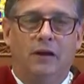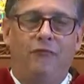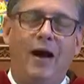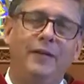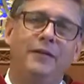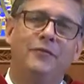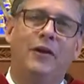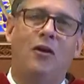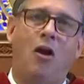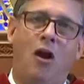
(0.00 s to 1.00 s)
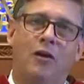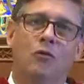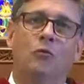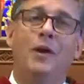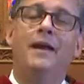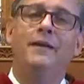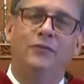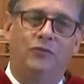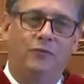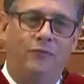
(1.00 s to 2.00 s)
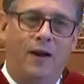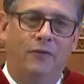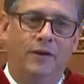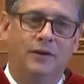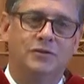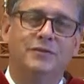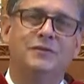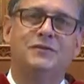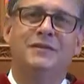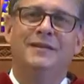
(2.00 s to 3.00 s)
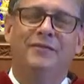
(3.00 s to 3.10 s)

Finally, there are raised foundations.